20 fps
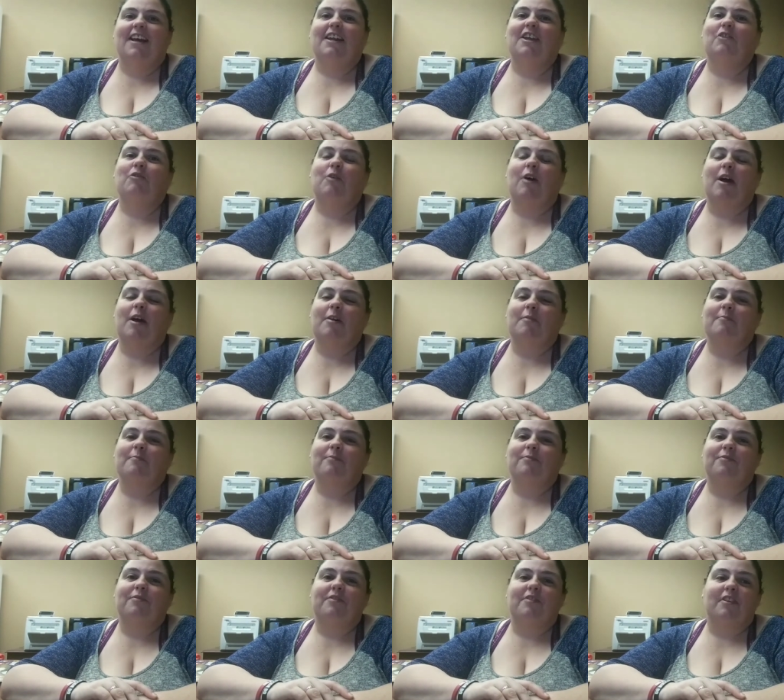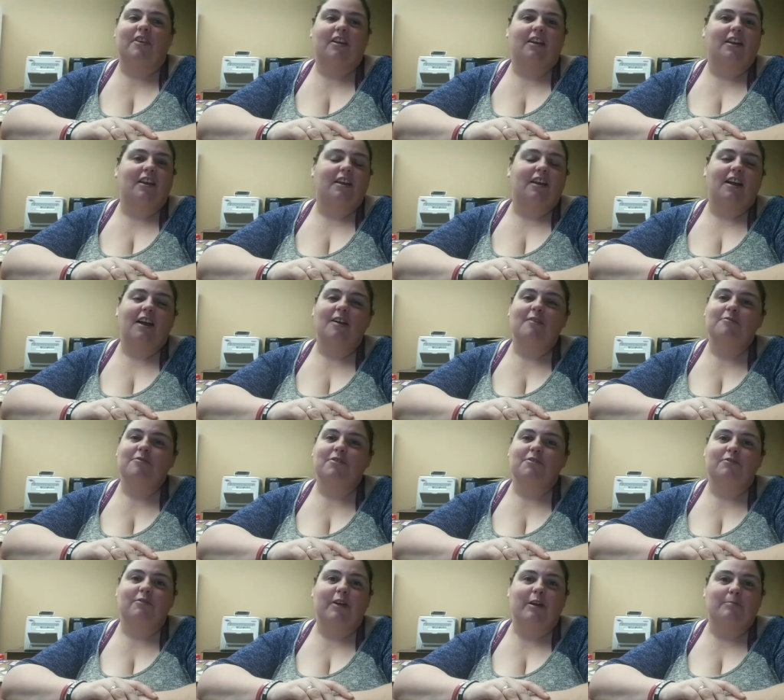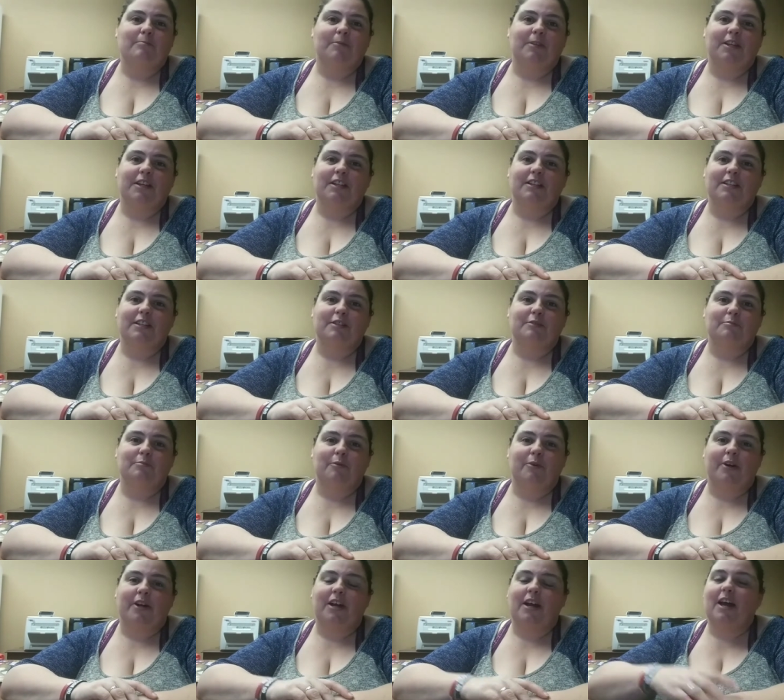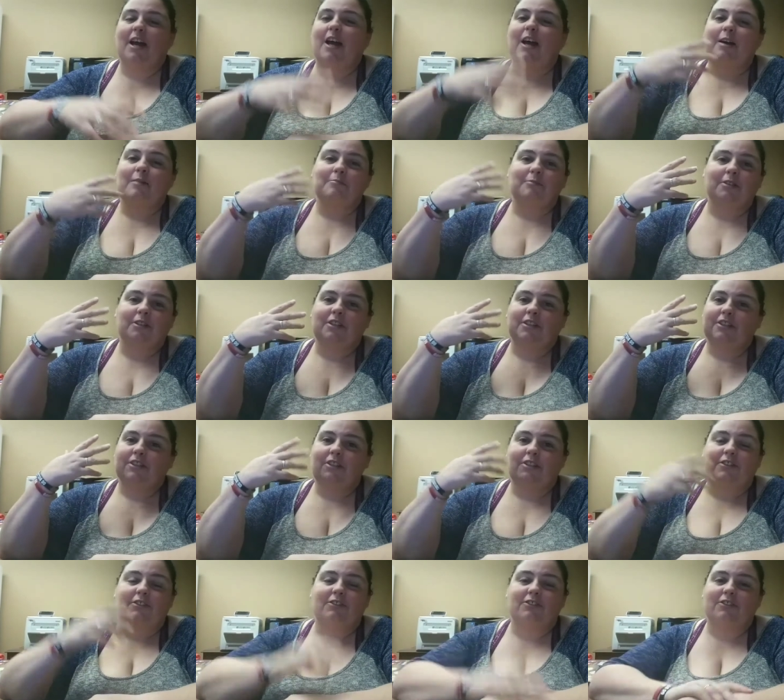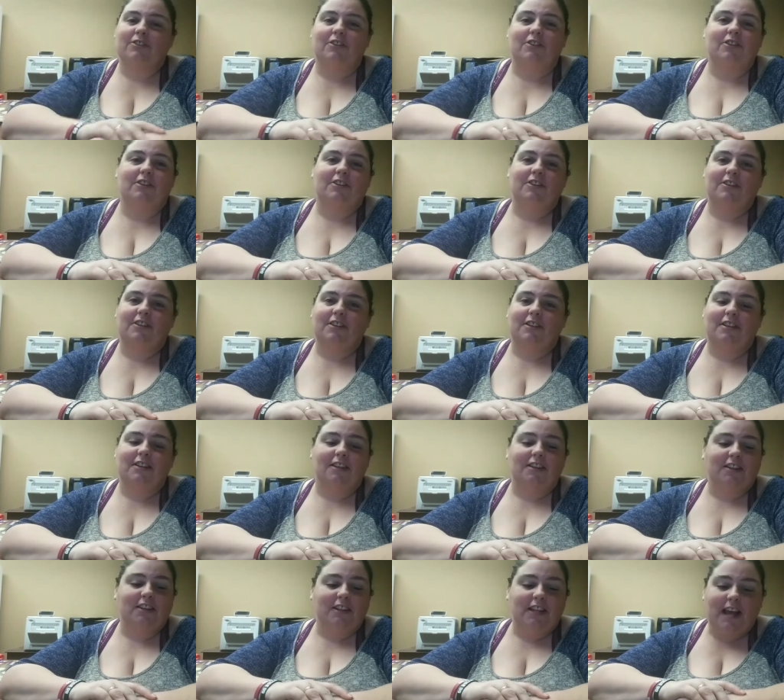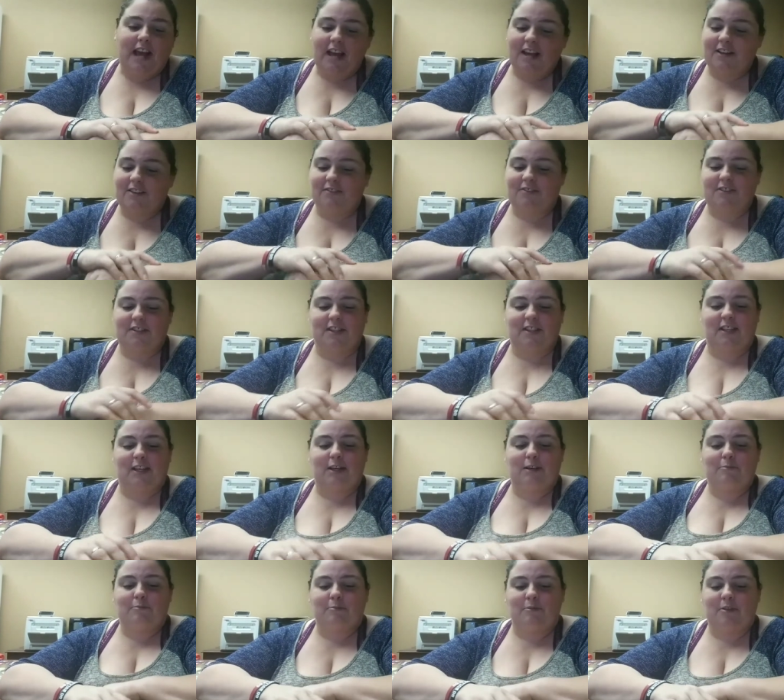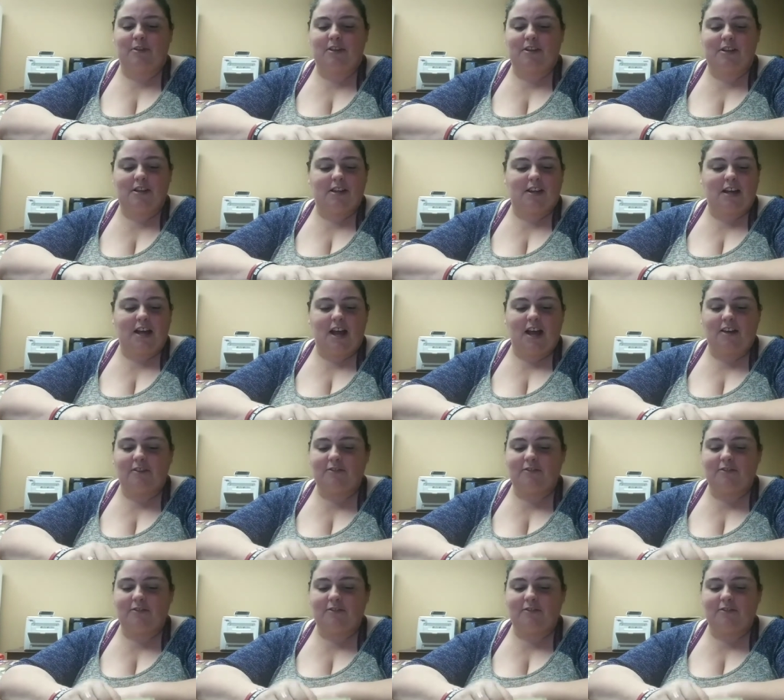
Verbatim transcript: anyway, I'm just rambling at this point. I'm a little delusional, lack of sleep. I